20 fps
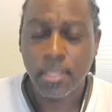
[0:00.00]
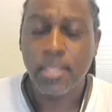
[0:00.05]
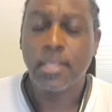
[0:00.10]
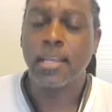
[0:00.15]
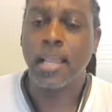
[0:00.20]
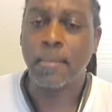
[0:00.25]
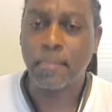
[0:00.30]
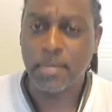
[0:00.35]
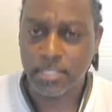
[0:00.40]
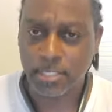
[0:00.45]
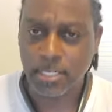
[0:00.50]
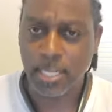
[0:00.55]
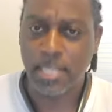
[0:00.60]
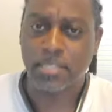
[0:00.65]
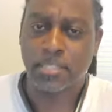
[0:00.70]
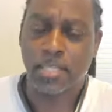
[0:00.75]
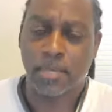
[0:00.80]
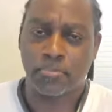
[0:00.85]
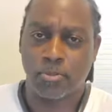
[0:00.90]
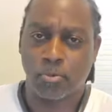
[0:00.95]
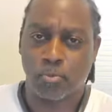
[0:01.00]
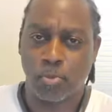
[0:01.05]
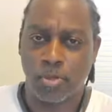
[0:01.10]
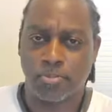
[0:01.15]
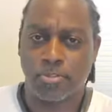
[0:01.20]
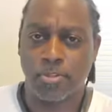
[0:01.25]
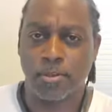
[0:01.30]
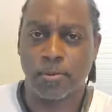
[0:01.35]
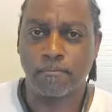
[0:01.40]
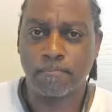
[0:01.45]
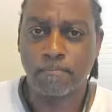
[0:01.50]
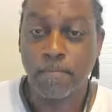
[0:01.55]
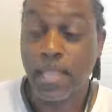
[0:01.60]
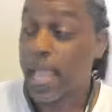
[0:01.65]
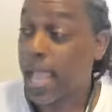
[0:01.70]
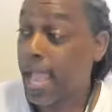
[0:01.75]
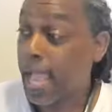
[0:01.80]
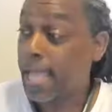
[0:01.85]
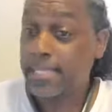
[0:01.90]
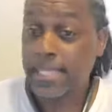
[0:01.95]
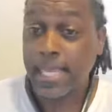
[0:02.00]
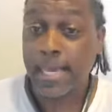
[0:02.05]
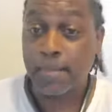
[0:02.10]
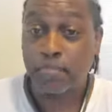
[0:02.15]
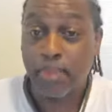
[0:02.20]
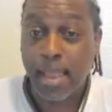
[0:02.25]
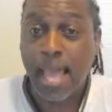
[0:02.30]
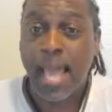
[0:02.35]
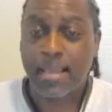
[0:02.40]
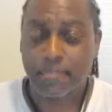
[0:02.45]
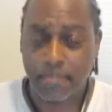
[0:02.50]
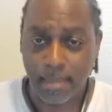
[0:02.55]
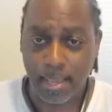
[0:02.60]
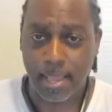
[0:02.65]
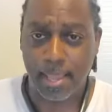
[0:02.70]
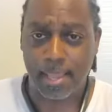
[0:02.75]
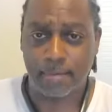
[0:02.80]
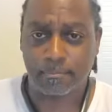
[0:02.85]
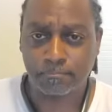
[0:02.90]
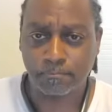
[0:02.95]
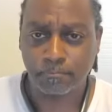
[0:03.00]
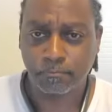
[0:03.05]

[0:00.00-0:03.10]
Let me share something with you. As a black man,